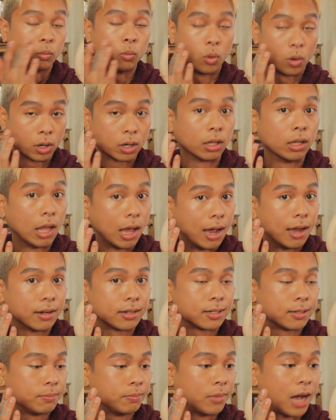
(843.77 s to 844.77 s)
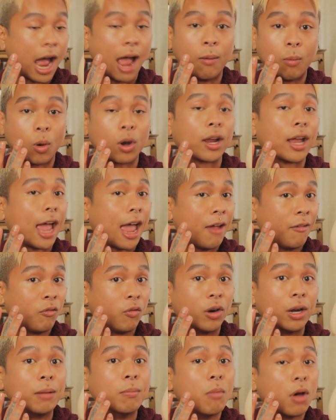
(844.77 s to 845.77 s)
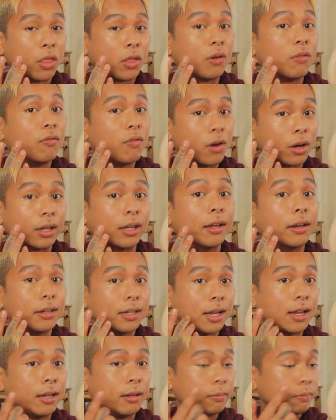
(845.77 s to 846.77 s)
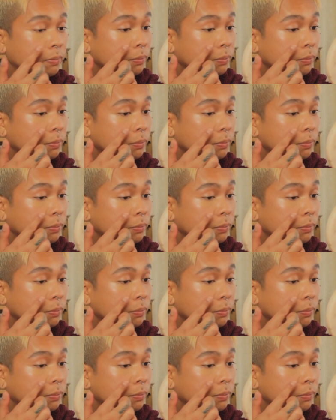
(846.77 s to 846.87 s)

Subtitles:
work a lot. I work every motherfucking day.